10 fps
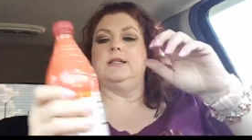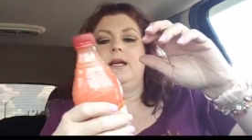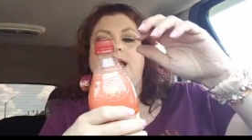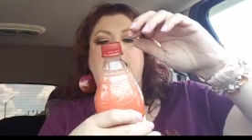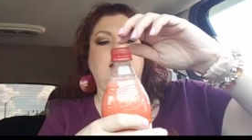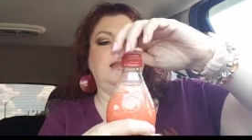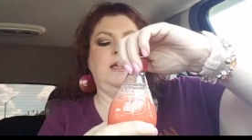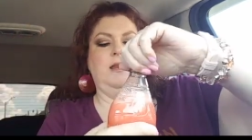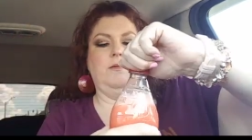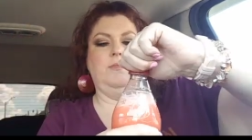And I
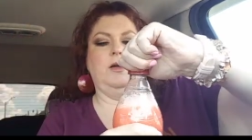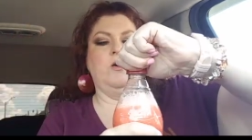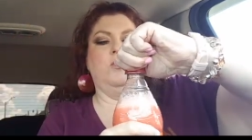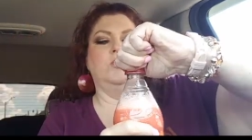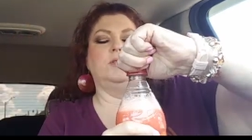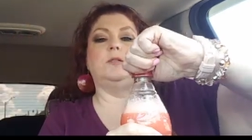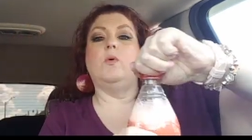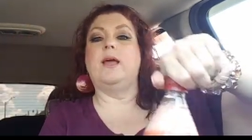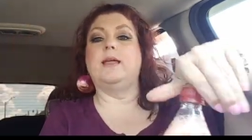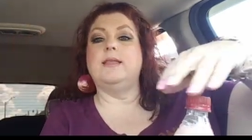need a big old
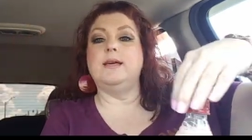swig of